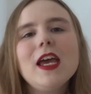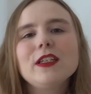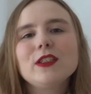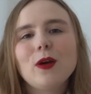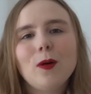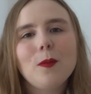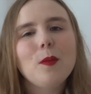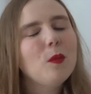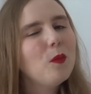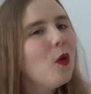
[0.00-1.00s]
So
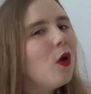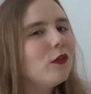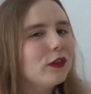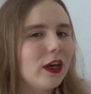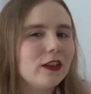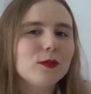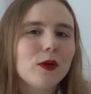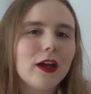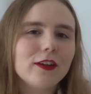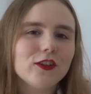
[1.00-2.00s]
more of an
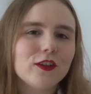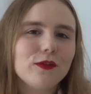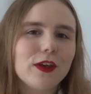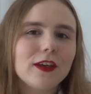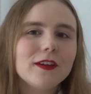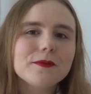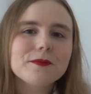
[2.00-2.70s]
anti-mold action, I think.